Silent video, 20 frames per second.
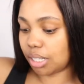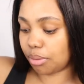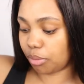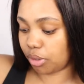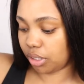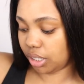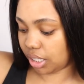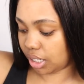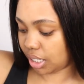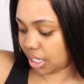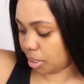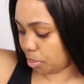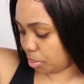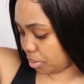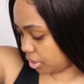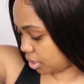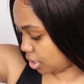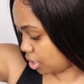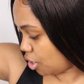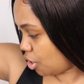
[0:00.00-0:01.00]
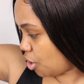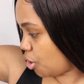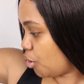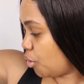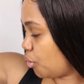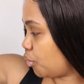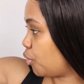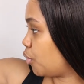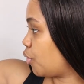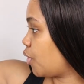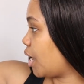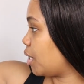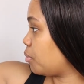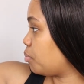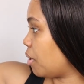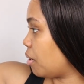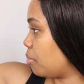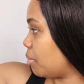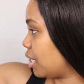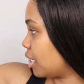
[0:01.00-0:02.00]
I'm gonna keep it right
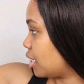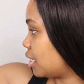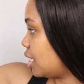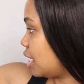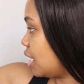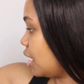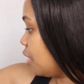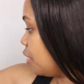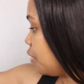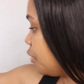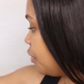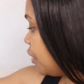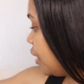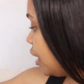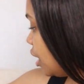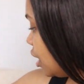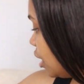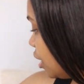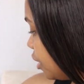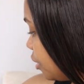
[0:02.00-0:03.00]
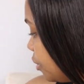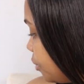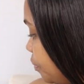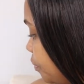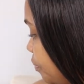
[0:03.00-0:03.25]
by my TV.